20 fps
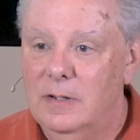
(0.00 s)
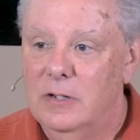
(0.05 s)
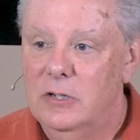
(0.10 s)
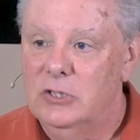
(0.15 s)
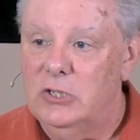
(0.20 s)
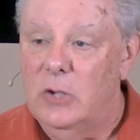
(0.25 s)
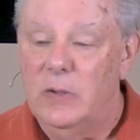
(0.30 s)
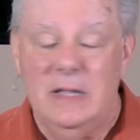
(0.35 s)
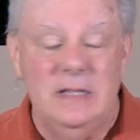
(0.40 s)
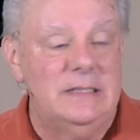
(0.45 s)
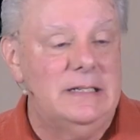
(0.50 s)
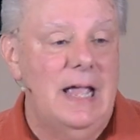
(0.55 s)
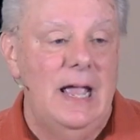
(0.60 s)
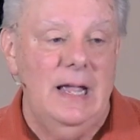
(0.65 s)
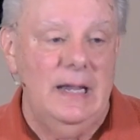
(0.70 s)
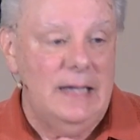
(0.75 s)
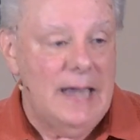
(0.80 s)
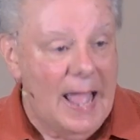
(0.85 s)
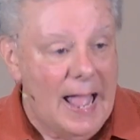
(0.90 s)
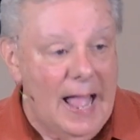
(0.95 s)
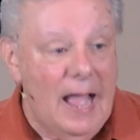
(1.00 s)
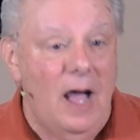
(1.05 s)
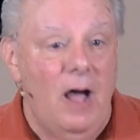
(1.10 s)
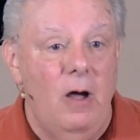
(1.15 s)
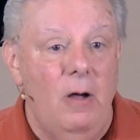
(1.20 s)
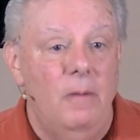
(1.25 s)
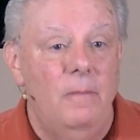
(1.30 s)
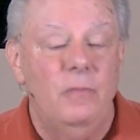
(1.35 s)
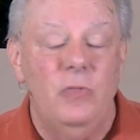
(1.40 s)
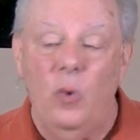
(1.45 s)
So he's saying
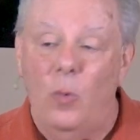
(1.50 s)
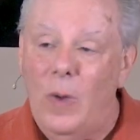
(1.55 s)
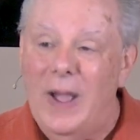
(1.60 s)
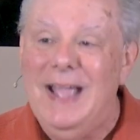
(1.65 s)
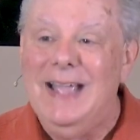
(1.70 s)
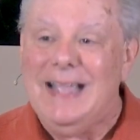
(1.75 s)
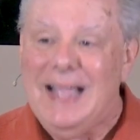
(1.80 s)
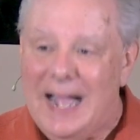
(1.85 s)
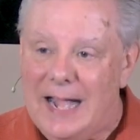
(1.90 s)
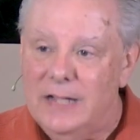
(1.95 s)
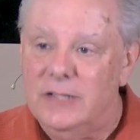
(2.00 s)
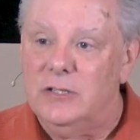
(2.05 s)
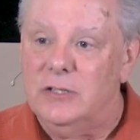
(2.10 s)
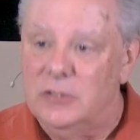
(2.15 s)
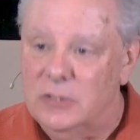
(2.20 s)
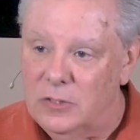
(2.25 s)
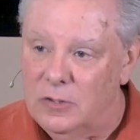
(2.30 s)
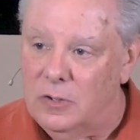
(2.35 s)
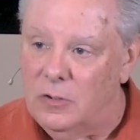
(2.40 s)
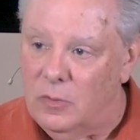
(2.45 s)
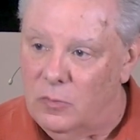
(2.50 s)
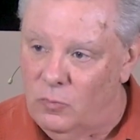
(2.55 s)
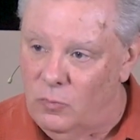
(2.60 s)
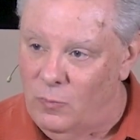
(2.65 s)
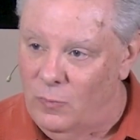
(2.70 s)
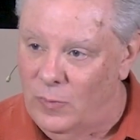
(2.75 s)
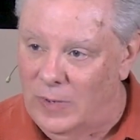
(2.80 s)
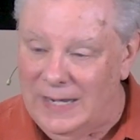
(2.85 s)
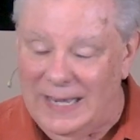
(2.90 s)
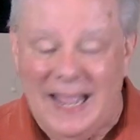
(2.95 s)
now the way God
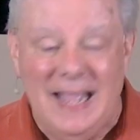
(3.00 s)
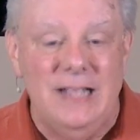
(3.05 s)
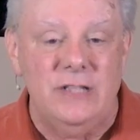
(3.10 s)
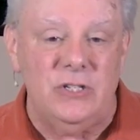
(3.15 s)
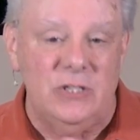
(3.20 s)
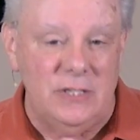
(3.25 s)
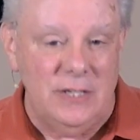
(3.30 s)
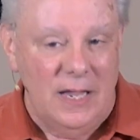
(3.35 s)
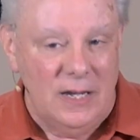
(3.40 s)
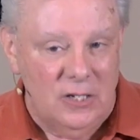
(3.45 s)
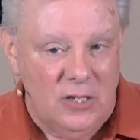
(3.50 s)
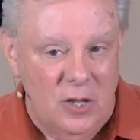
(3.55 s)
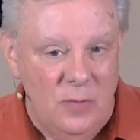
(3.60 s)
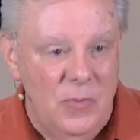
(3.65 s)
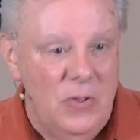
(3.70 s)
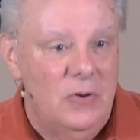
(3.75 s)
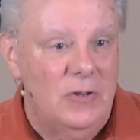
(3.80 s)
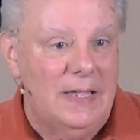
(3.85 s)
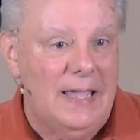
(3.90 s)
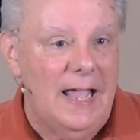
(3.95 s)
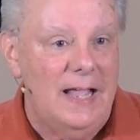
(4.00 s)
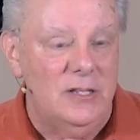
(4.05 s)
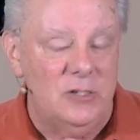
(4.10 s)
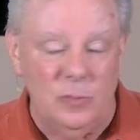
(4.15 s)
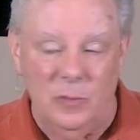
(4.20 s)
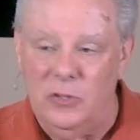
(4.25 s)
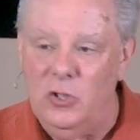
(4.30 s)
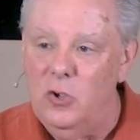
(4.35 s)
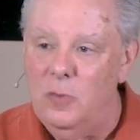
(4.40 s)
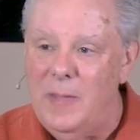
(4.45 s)
relates and
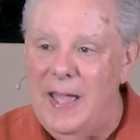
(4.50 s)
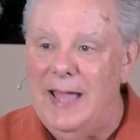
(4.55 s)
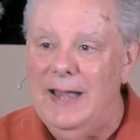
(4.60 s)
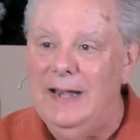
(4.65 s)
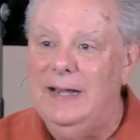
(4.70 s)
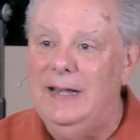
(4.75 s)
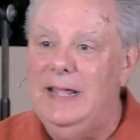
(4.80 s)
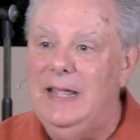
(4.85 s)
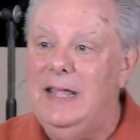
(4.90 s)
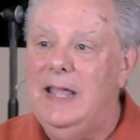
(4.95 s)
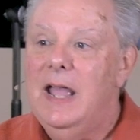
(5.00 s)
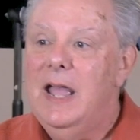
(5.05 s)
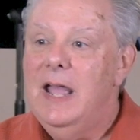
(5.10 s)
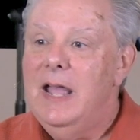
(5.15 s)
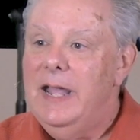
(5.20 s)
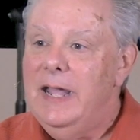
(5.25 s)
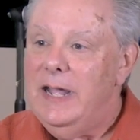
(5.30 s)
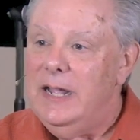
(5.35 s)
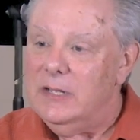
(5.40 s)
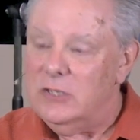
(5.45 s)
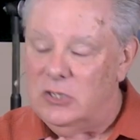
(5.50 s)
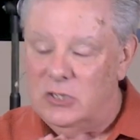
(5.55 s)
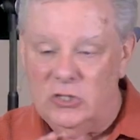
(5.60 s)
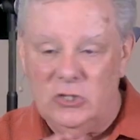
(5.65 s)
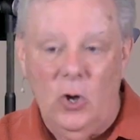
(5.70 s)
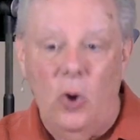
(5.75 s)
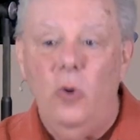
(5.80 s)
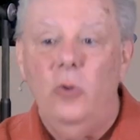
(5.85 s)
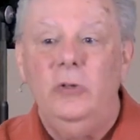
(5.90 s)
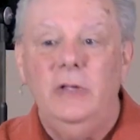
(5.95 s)
communicates with humanity, it's
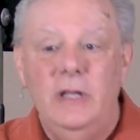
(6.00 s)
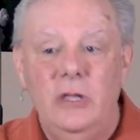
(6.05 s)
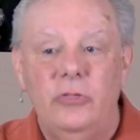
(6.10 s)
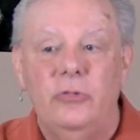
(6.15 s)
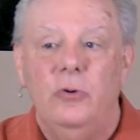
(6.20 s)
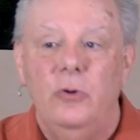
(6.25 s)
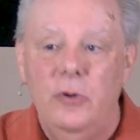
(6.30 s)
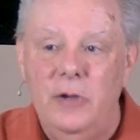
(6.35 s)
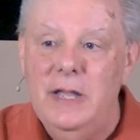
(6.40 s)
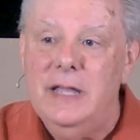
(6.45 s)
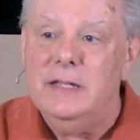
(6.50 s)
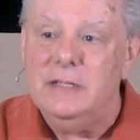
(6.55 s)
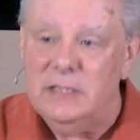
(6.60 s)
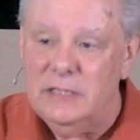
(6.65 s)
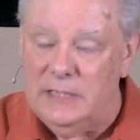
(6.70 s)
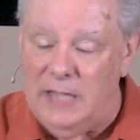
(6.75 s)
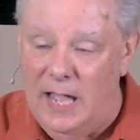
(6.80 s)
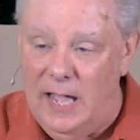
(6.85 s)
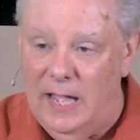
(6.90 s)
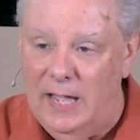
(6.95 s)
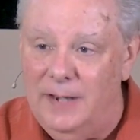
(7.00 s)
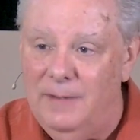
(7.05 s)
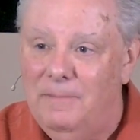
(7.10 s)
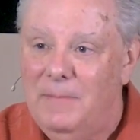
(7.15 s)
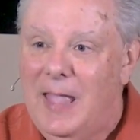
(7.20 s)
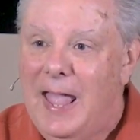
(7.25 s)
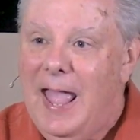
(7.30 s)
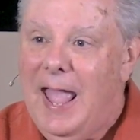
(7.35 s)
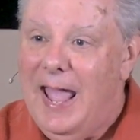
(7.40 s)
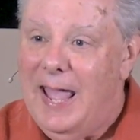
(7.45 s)
solely through his Son.
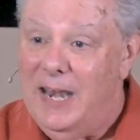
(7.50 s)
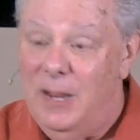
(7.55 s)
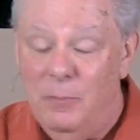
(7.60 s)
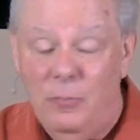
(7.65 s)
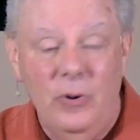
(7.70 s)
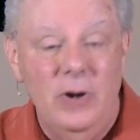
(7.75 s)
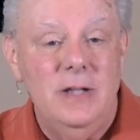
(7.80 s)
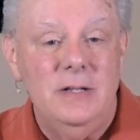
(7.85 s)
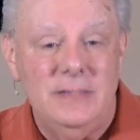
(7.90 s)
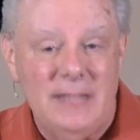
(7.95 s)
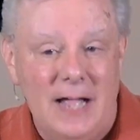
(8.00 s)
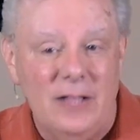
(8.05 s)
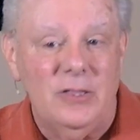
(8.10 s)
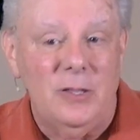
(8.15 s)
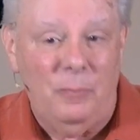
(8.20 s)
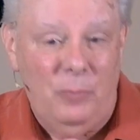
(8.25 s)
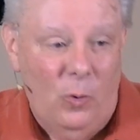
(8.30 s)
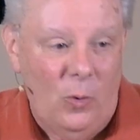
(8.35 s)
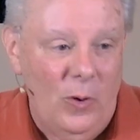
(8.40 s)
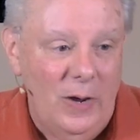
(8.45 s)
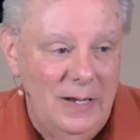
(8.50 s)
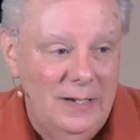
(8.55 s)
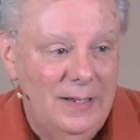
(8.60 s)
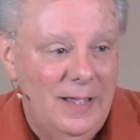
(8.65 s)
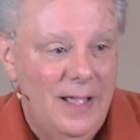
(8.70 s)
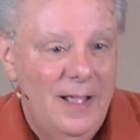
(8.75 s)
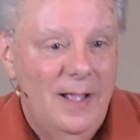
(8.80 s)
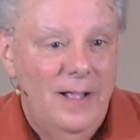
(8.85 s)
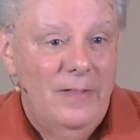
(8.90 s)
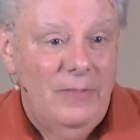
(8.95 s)
And he brings out the point
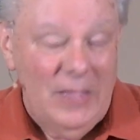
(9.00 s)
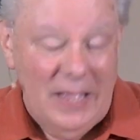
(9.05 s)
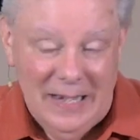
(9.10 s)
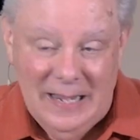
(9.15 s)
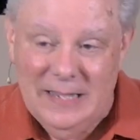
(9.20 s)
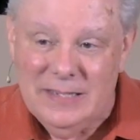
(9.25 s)
that